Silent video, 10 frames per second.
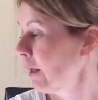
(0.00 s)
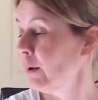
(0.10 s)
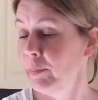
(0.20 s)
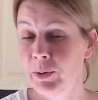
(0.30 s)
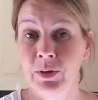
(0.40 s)

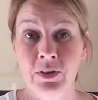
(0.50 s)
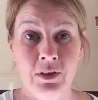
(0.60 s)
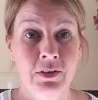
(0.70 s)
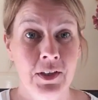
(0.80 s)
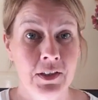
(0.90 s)
I'll put
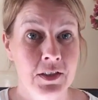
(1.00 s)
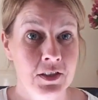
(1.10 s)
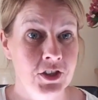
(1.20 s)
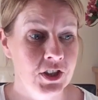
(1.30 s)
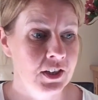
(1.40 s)
her link to
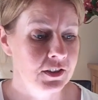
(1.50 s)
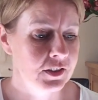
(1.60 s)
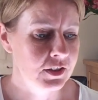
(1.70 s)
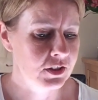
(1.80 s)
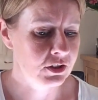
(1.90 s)
her channel
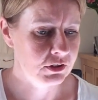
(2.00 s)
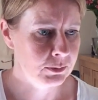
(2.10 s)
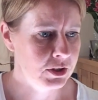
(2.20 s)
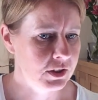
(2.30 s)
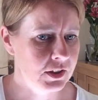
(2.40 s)
in the
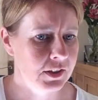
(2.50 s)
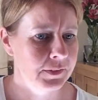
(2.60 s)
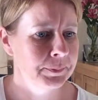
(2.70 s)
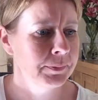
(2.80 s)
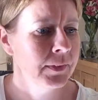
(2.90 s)
description,
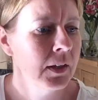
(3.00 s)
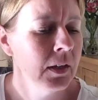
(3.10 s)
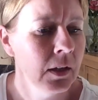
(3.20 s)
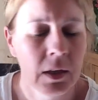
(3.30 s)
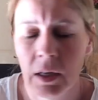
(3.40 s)

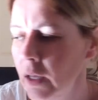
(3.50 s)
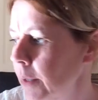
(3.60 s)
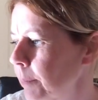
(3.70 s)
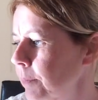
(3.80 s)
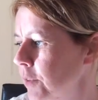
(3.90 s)

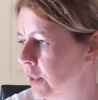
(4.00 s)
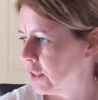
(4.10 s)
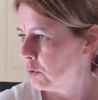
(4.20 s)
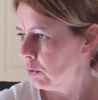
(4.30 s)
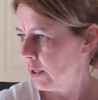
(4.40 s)
yeah. So
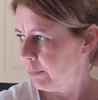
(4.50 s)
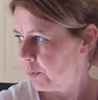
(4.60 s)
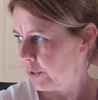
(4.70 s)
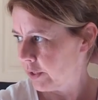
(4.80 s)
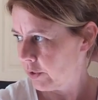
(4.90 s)
that's all I'm
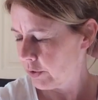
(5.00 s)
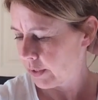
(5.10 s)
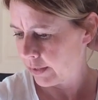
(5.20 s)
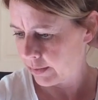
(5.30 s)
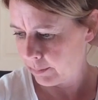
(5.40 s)
working on
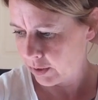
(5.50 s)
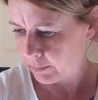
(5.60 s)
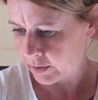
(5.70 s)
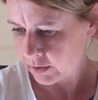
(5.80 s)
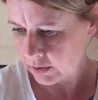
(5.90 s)
at the
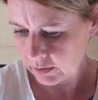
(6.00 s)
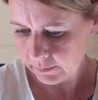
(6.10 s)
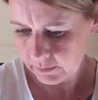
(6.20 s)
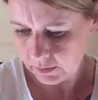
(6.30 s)
moment.